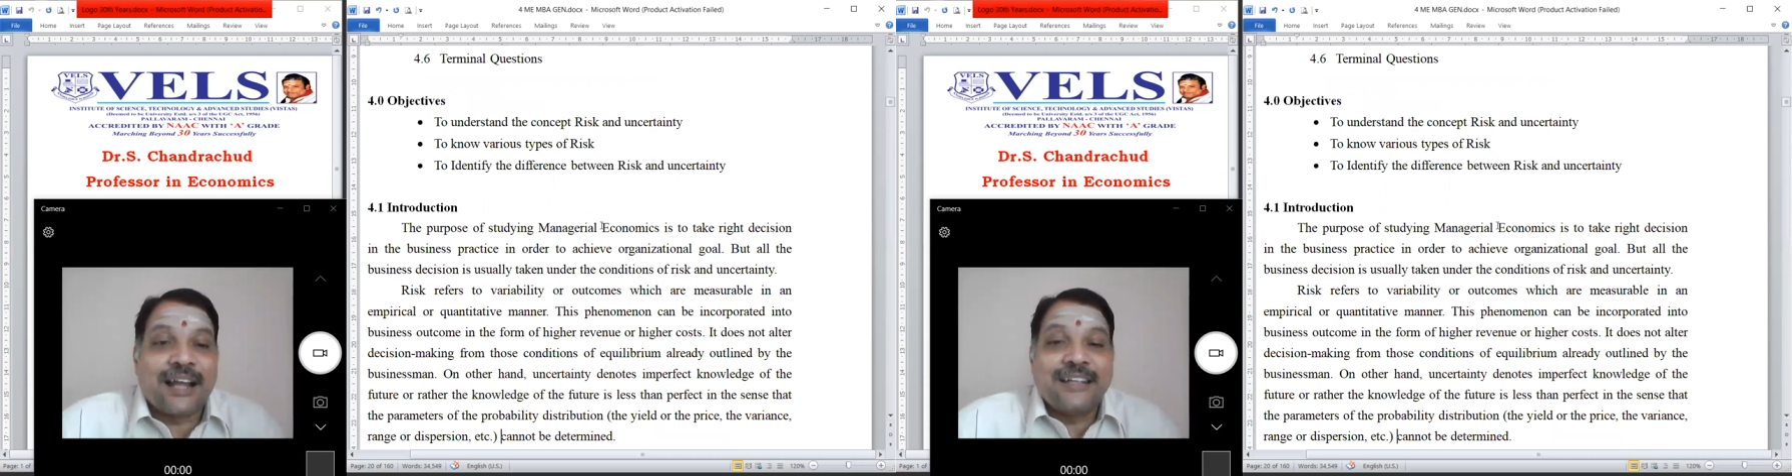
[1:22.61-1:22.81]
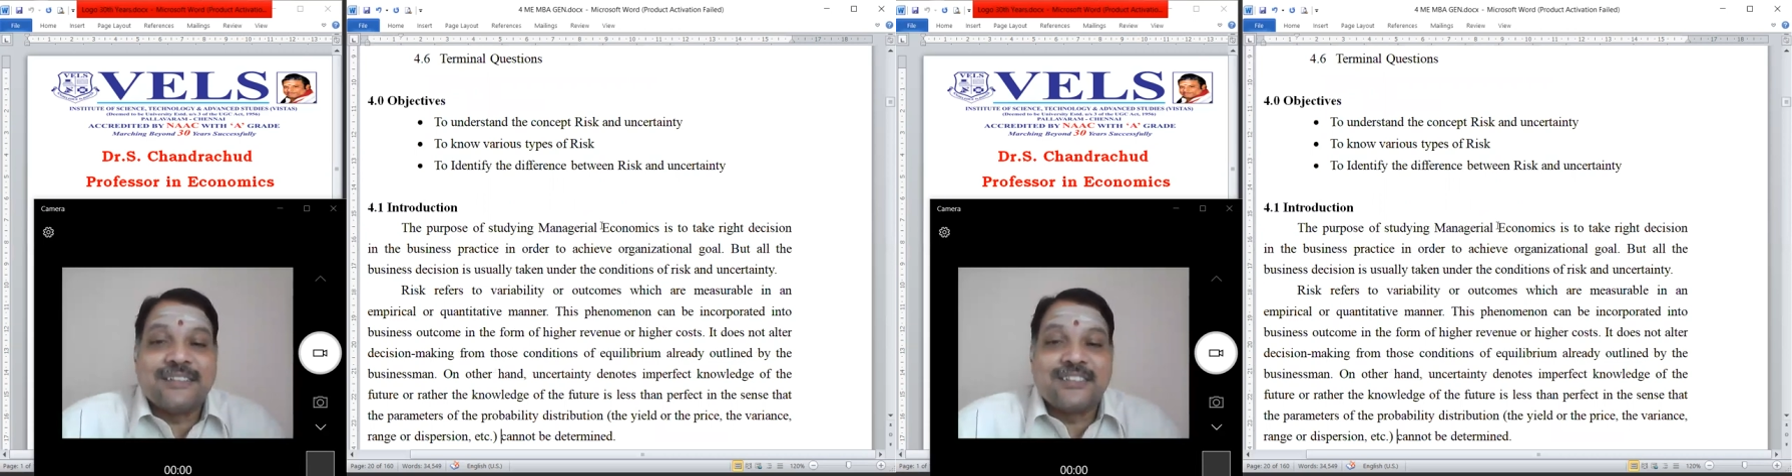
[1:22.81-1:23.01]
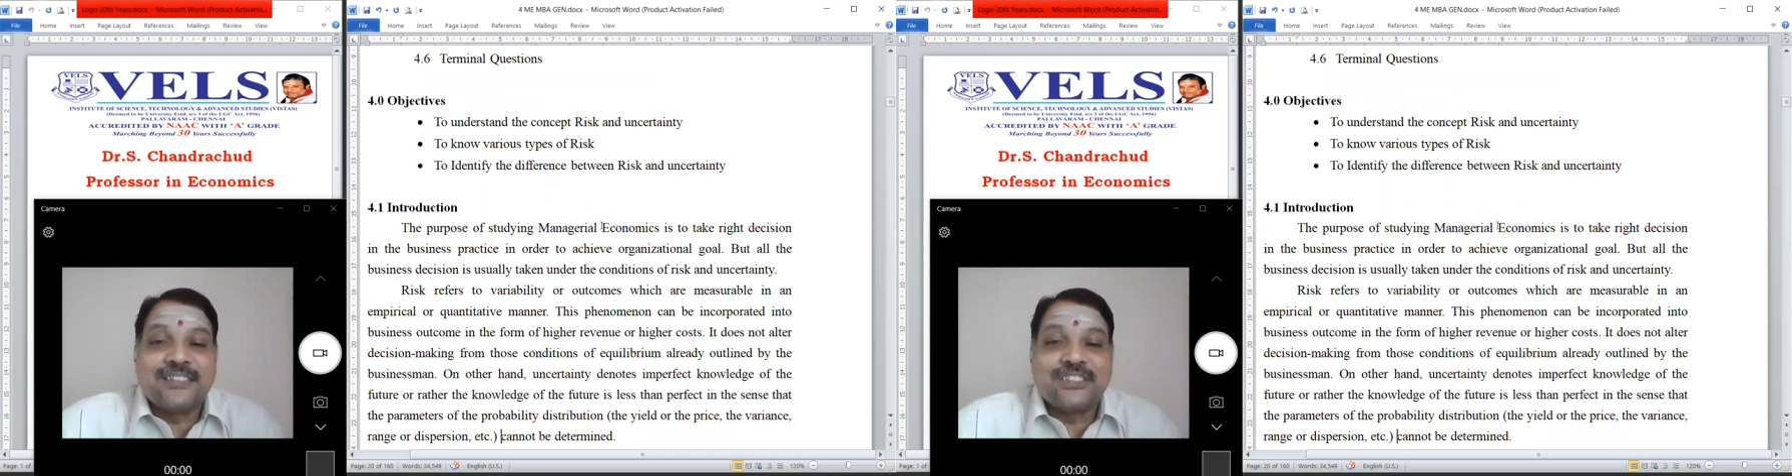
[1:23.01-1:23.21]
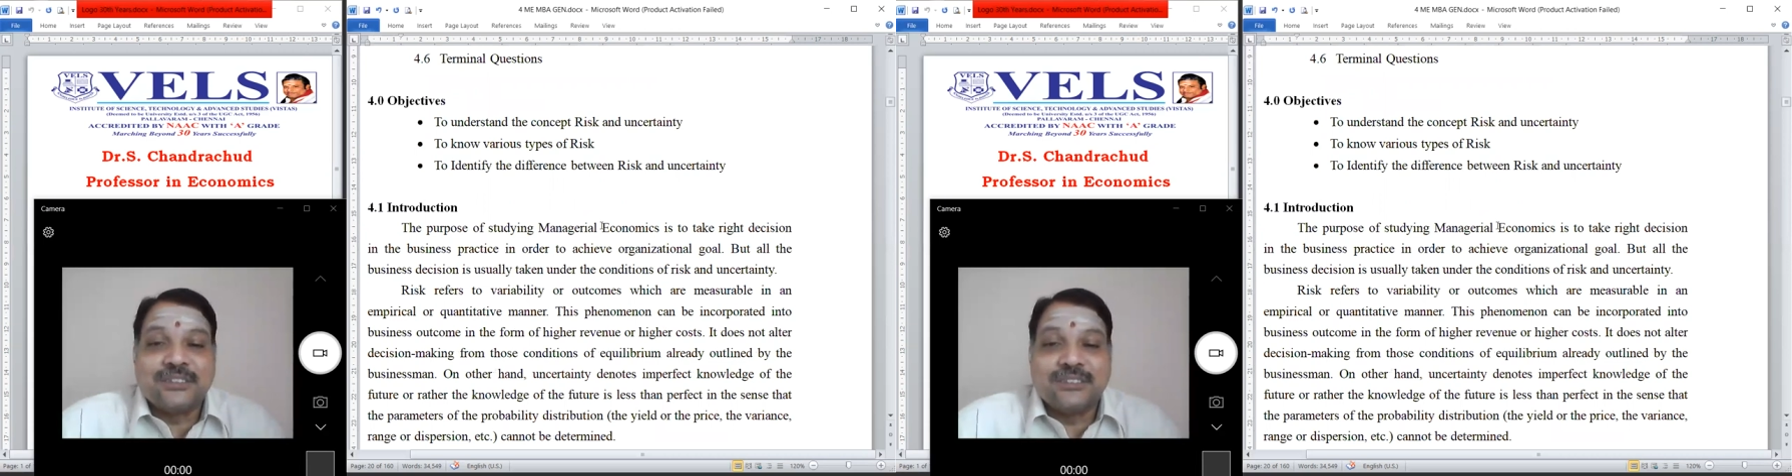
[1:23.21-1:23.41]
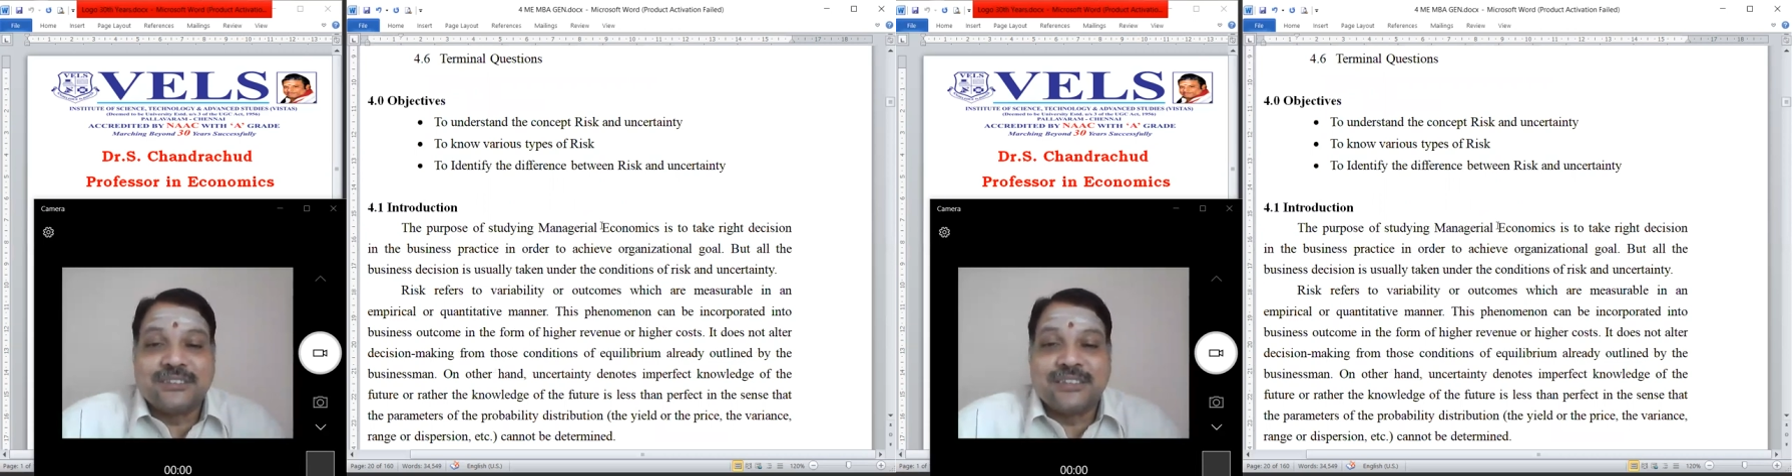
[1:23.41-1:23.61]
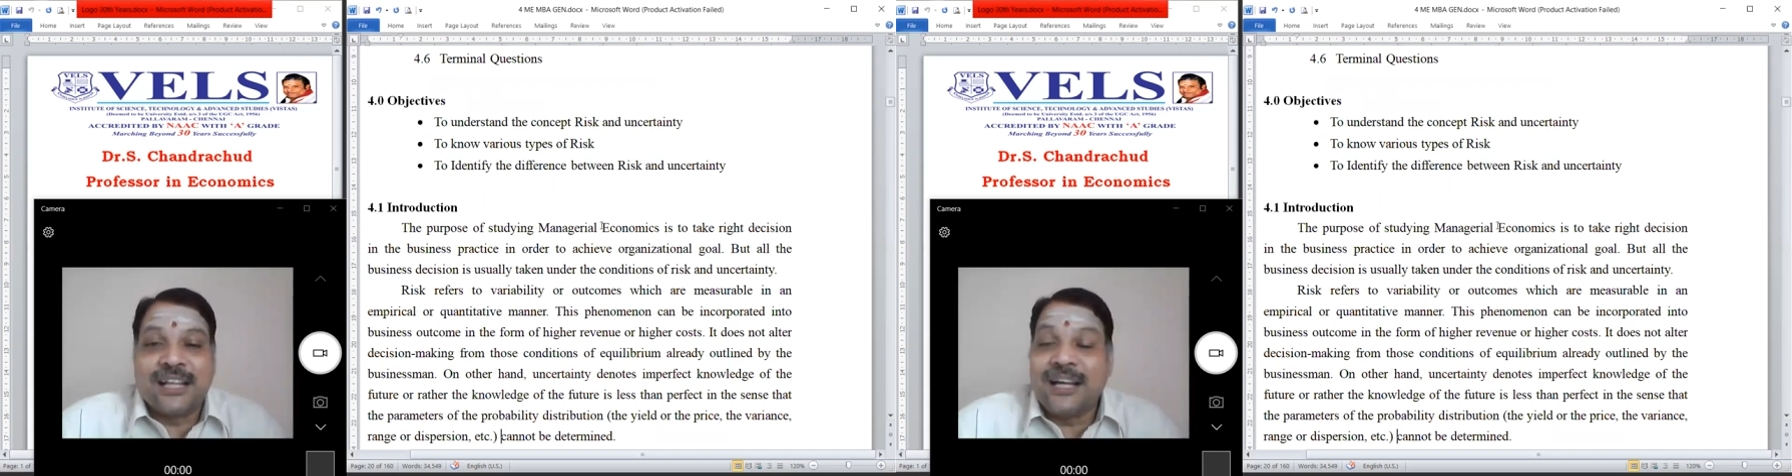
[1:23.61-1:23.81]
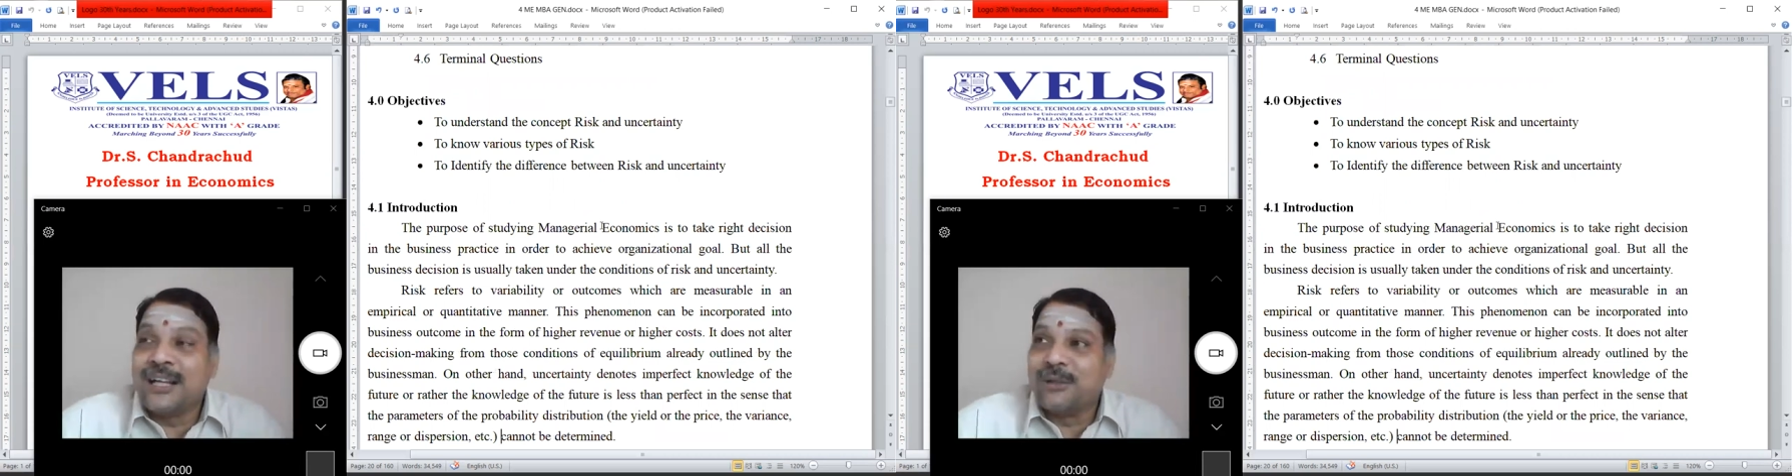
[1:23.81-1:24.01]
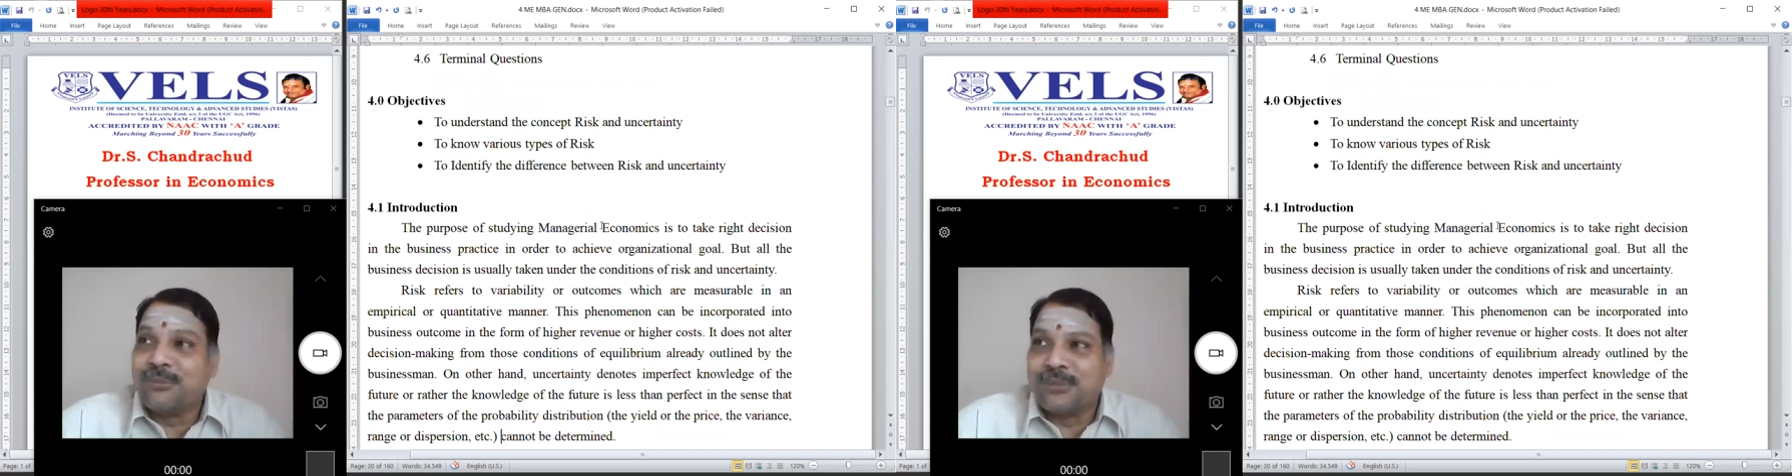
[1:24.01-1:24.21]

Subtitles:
right decision in a